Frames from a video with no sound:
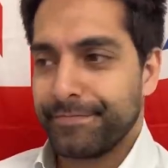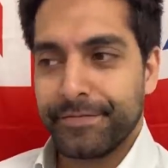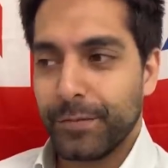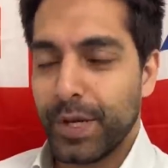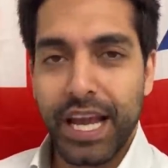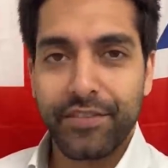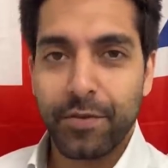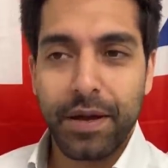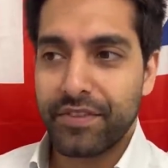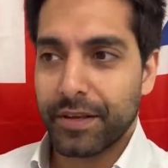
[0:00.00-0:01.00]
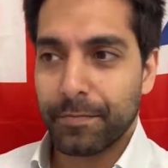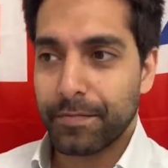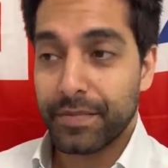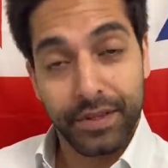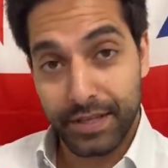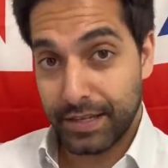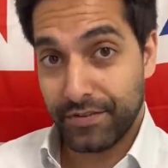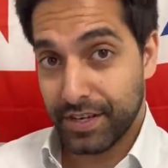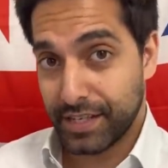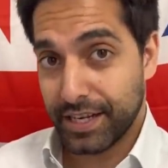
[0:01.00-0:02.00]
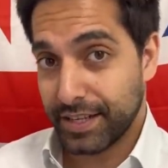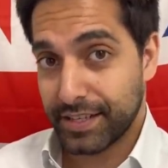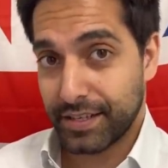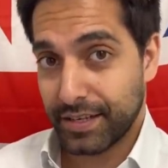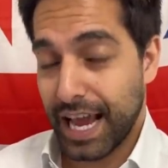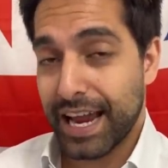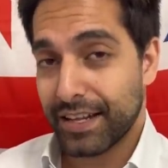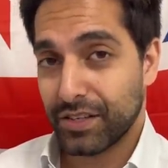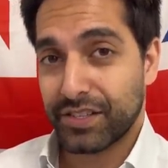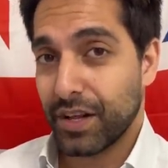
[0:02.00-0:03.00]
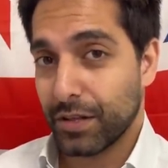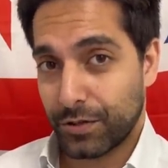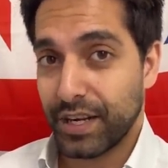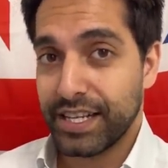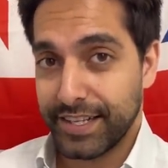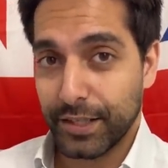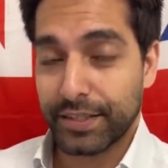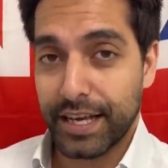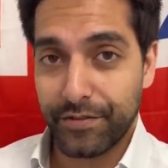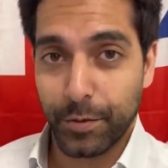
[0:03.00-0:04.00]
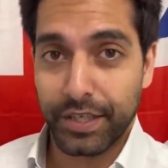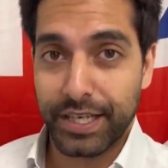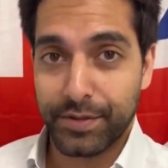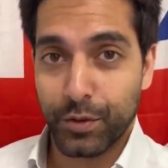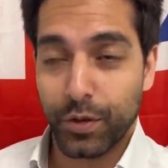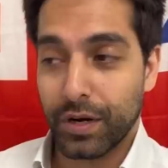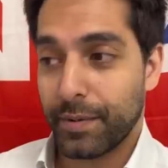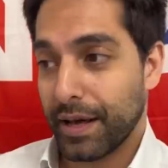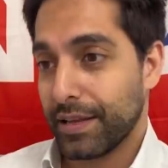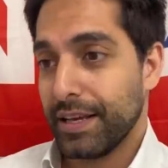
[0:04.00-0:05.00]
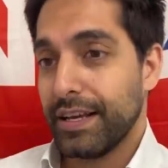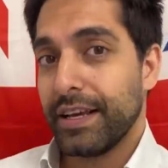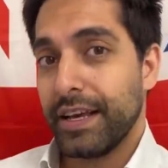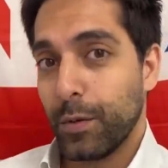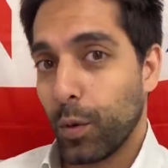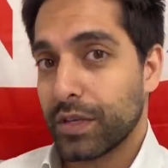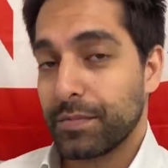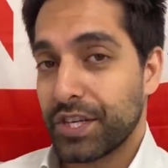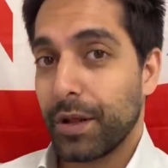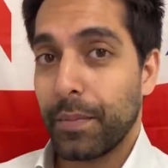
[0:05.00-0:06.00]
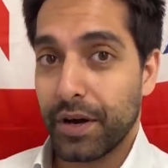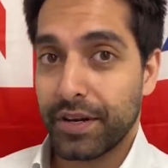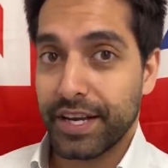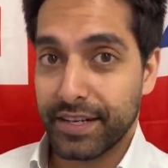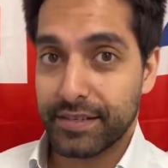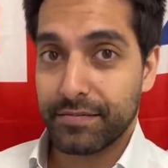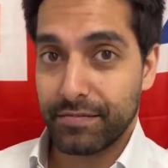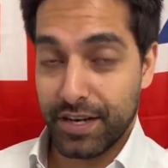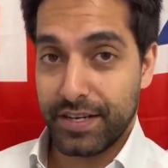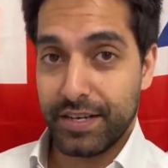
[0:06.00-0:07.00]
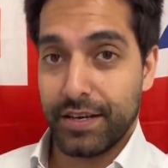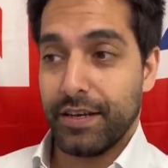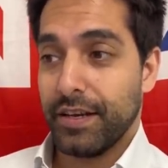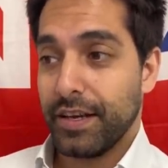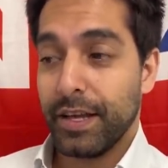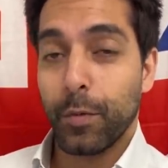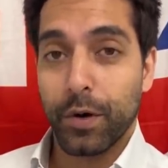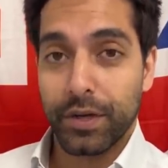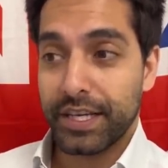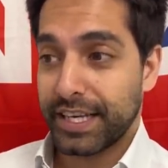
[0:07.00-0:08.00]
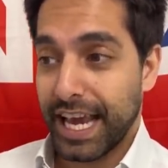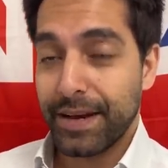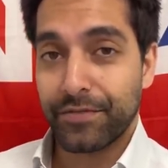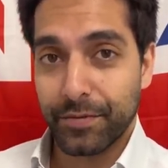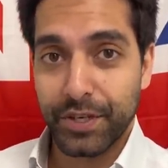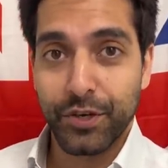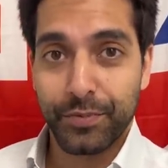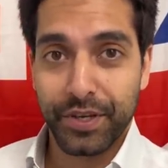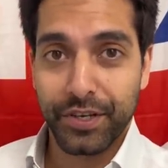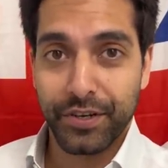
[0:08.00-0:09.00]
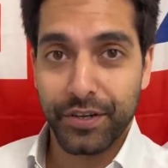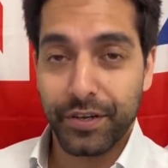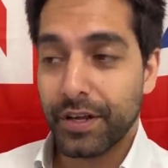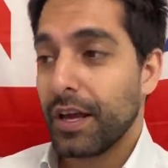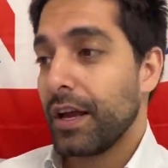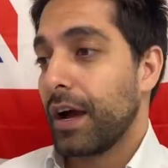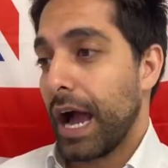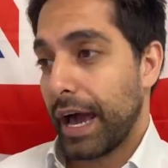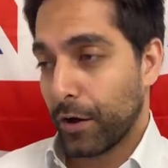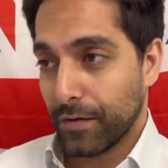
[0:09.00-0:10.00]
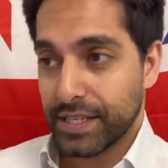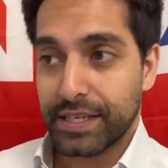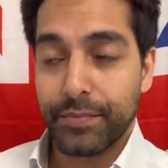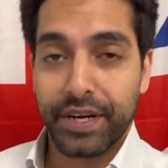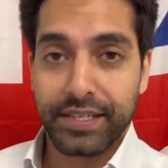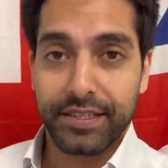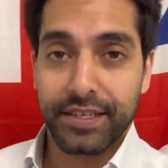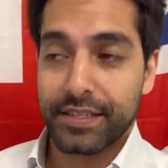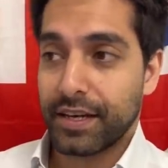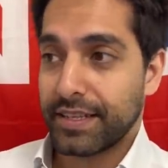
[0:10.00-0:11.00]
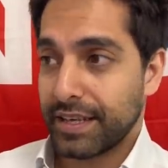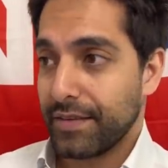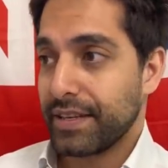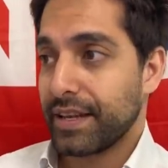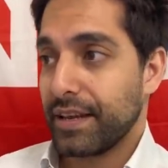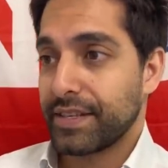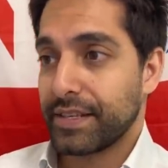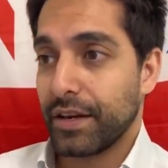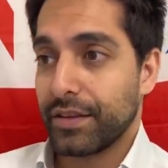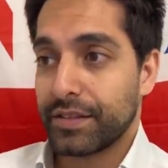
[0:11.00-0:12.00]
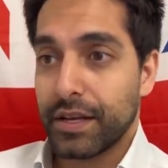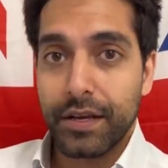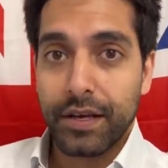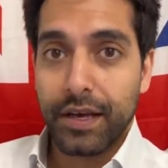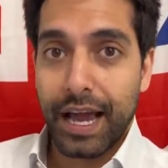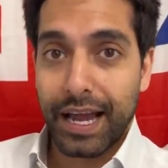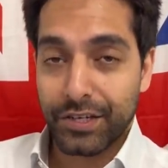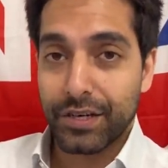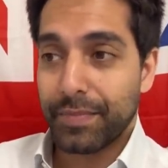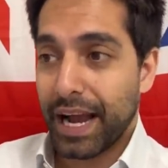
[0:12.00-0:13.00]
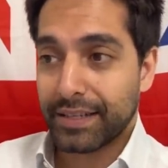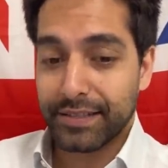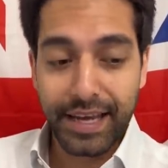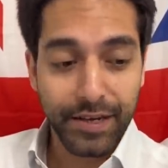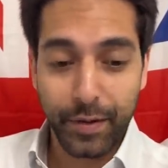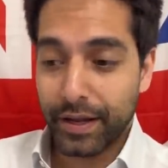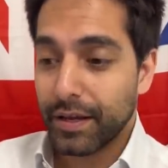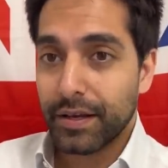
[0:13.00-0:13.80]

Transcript: We gave them everything. Firstly, this Canada-style trade deal that everyone keeps talking about, it was Michel Barnier's idea. It came from the European Union, and obviously Brexiteers like David Davis and others actually backed it anyway.